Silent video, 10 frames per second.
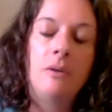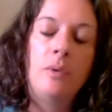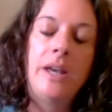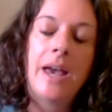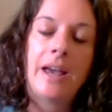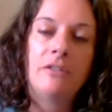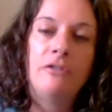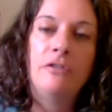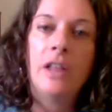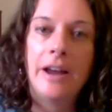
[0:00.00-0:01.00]
We hang
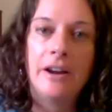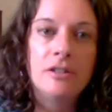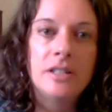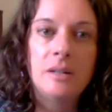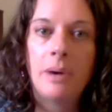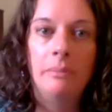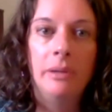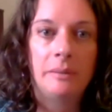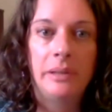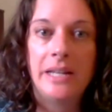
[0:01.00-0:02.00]
flyers in
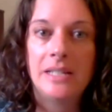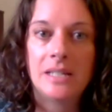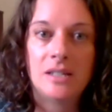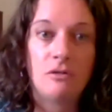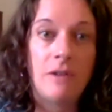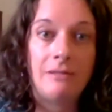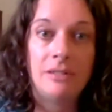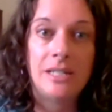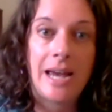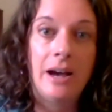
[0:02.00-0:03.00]
public places
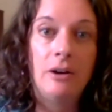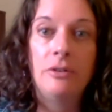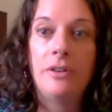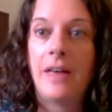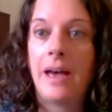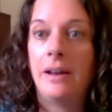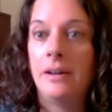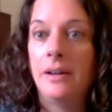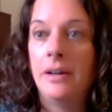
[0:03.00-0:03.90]
around town that,